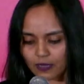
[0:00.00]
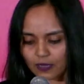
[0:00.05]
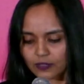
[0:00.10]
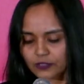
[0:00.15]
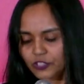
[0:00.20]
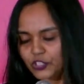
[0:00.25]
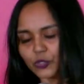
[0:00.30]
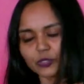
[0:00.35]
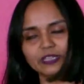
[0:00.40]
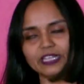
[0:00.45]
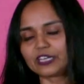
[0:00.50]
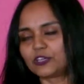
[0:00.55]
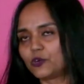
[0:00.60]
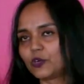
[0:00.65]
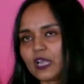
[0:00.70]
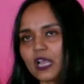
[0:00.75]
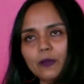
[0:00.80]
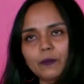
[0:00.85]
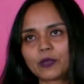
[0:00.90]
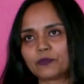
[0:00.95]

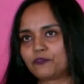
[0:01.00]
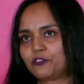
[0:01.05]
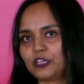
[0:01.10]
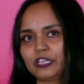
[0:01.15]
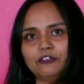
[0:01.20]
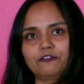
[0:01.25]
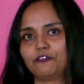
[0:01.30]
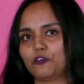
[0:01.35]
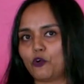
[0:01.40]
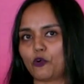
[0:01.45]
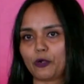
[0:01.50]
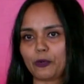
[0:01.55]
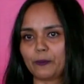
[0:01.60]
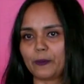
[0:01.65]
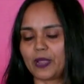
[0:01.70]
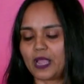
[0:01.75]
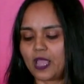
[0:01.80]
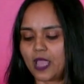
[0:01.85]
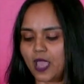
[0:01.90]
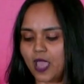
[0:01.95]
up fully
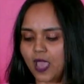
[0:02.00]
formed.